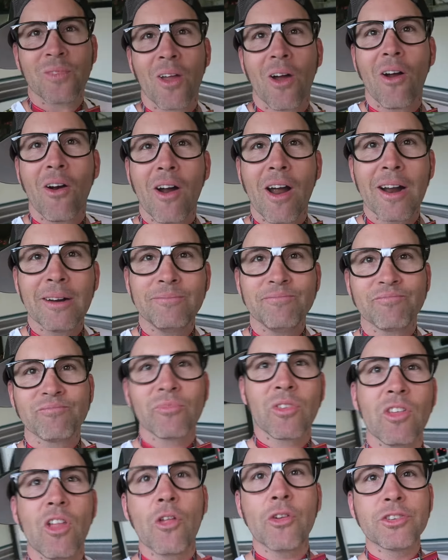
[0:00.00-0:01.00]
All right,
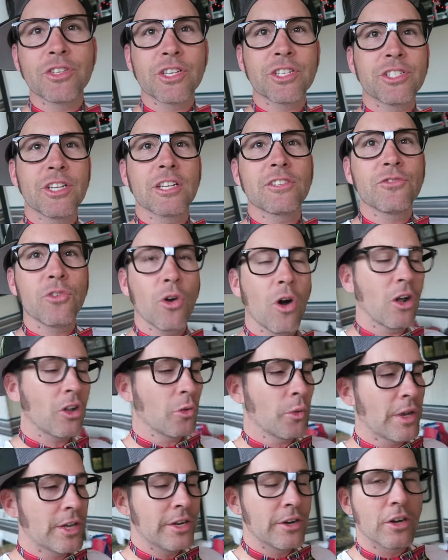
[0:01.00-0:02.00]
another successful
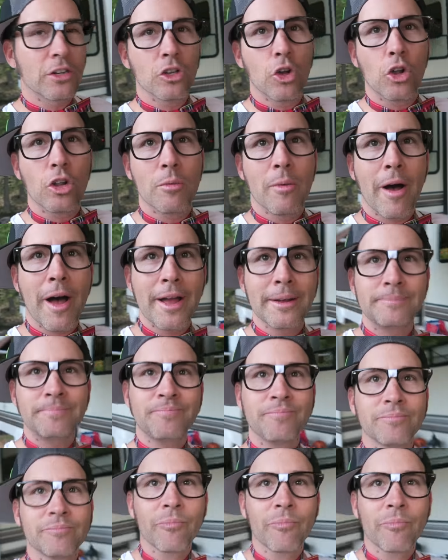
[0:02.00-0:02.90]
Halloween here at Lo Lo Mai.